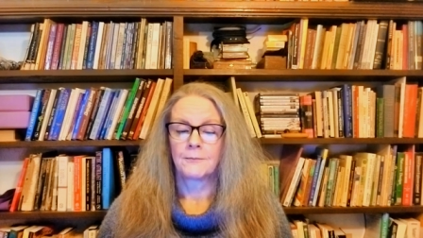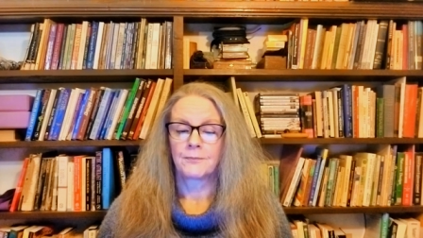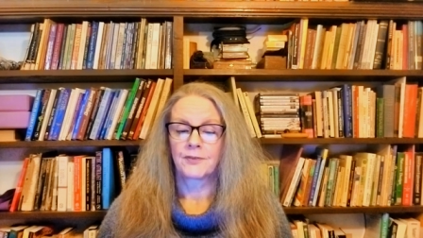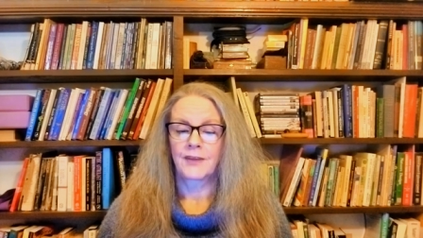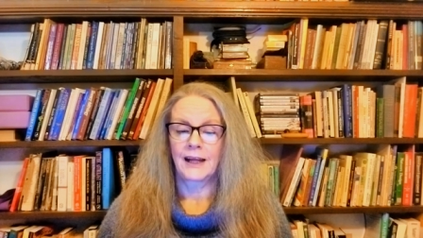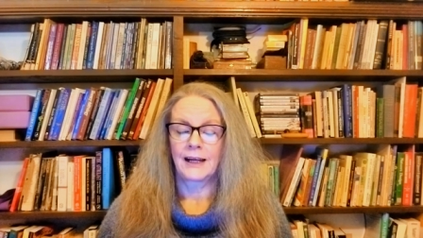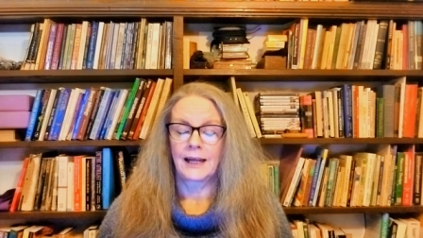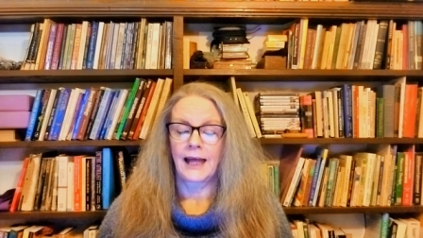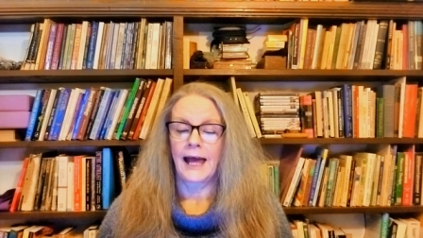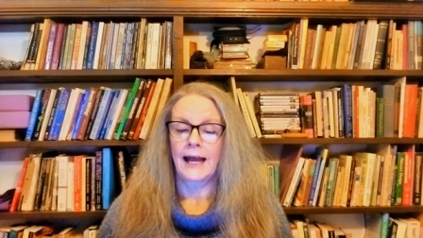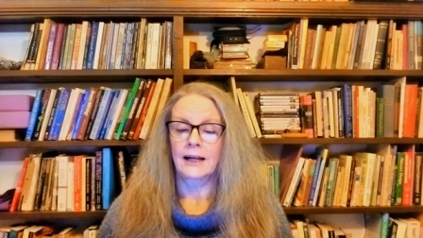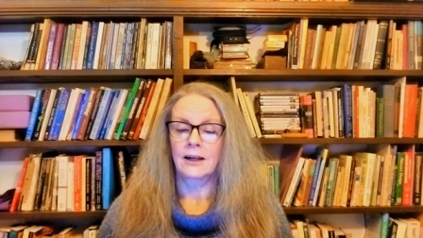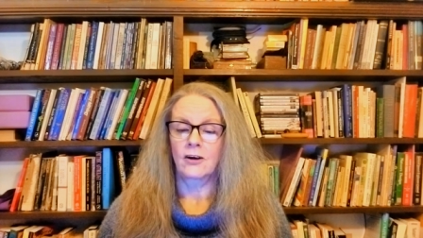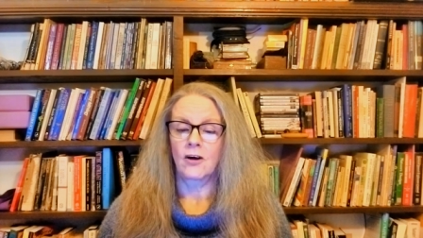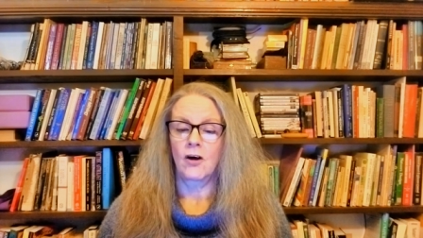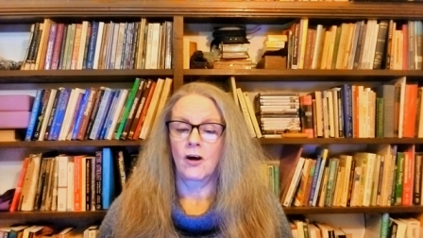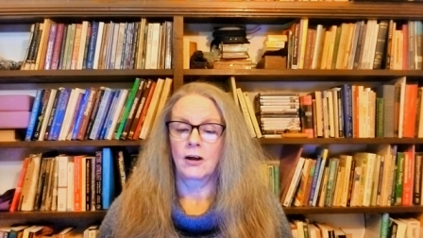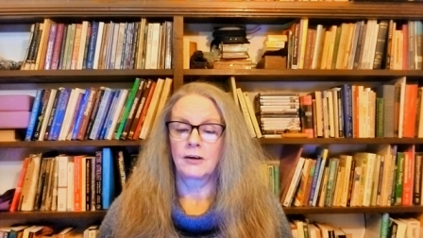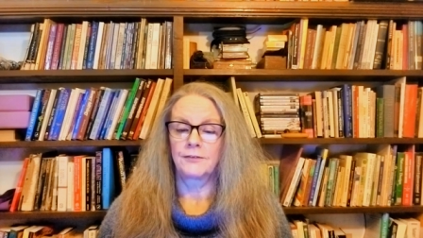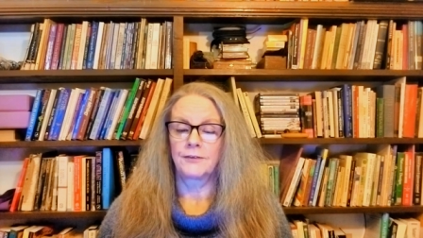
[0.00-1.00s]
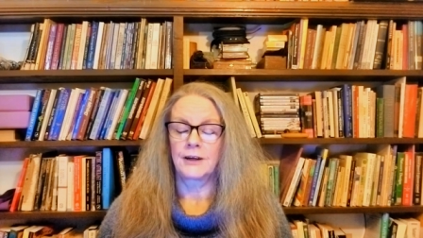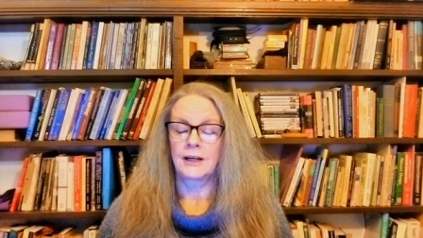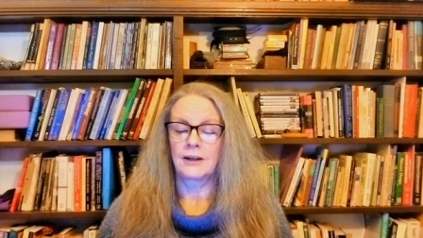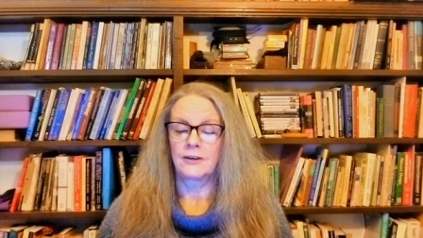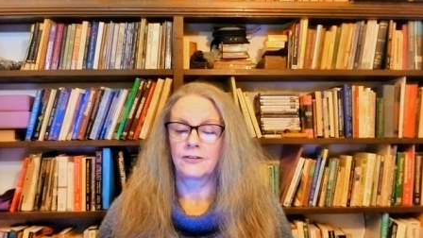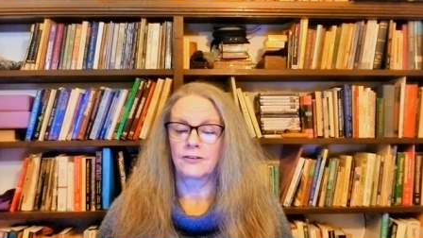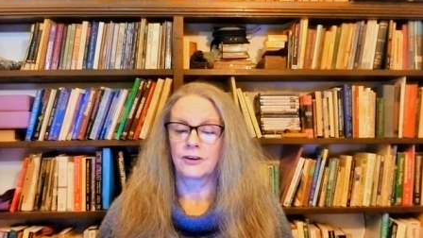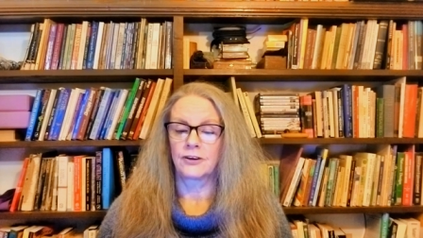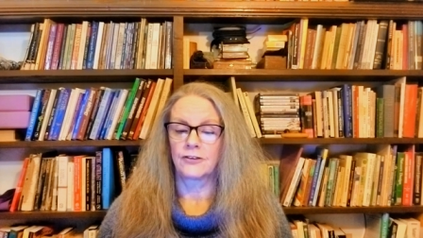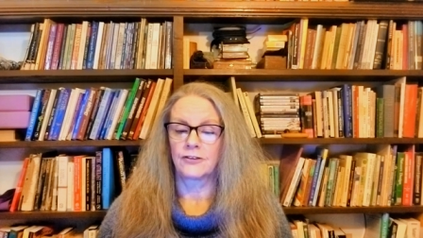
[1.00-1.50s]
They lack
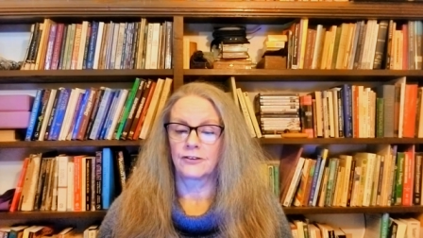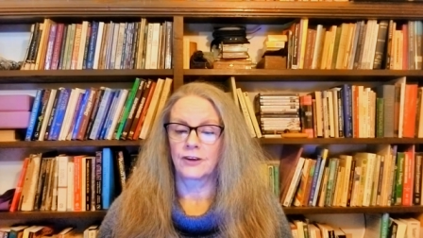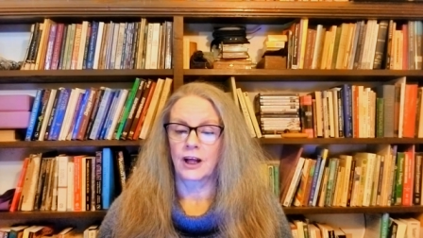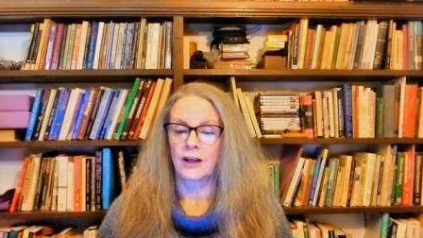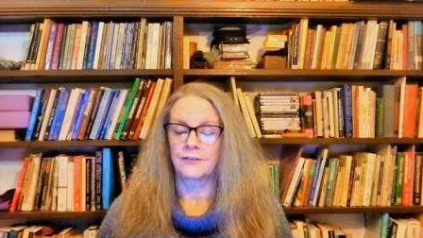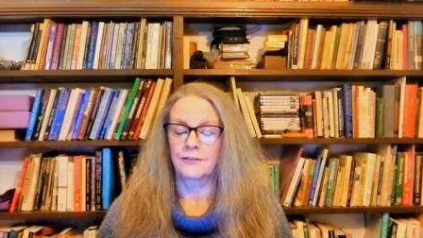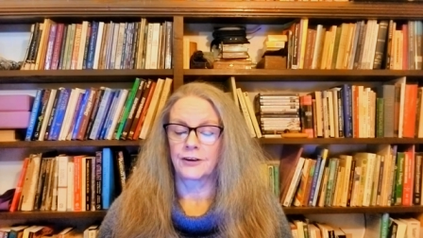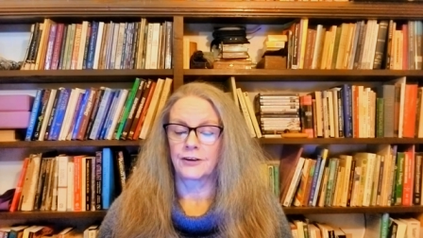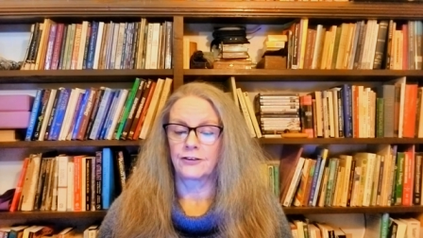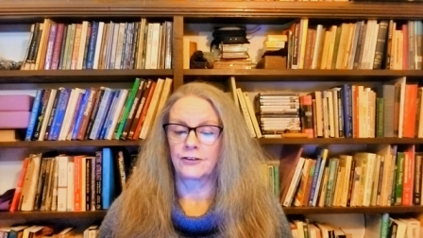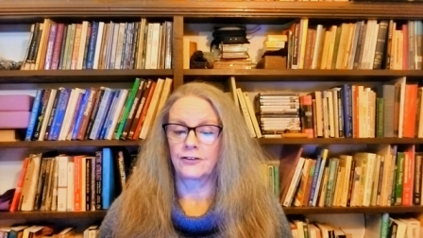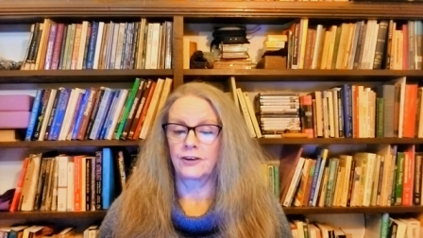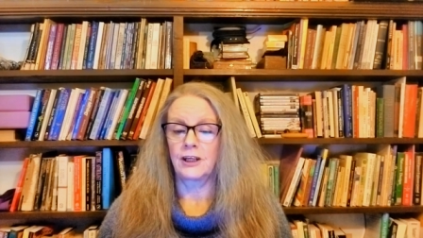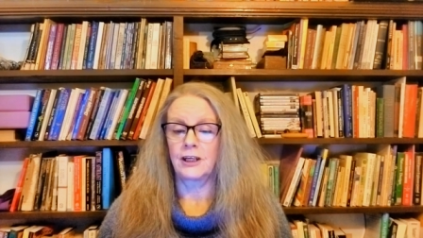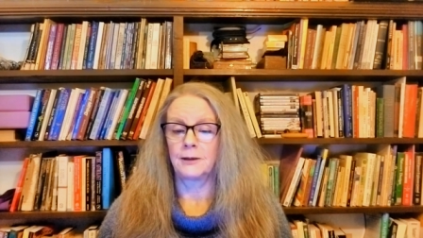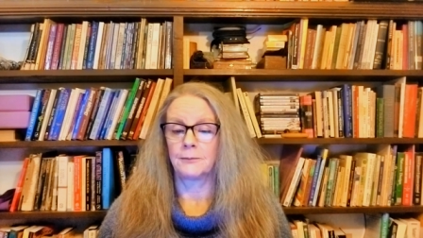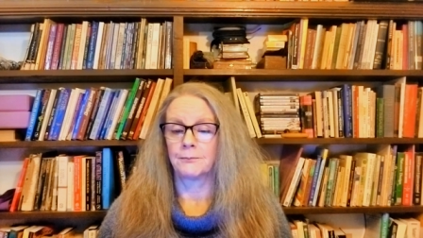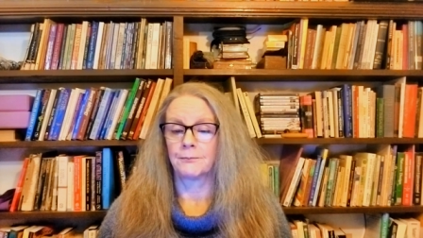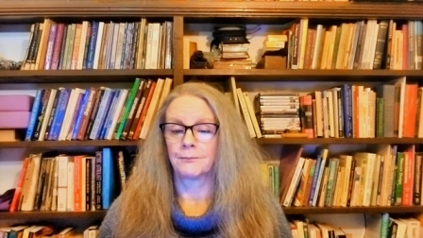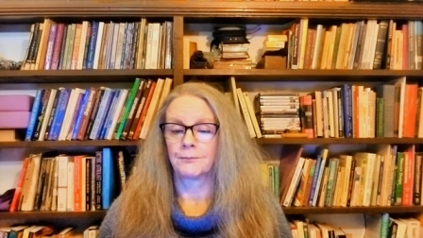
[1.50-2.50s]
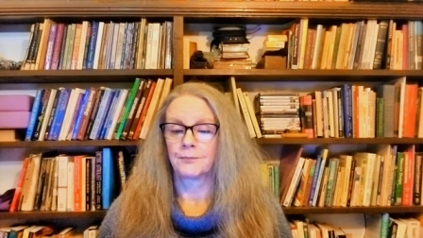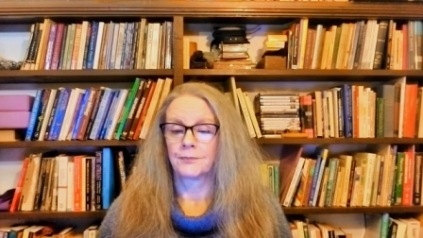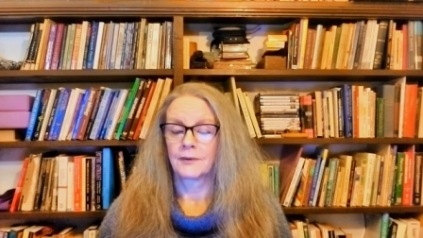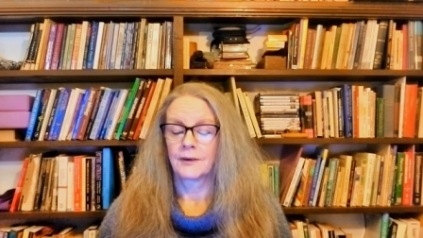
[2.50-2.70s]
confidence and self esteem.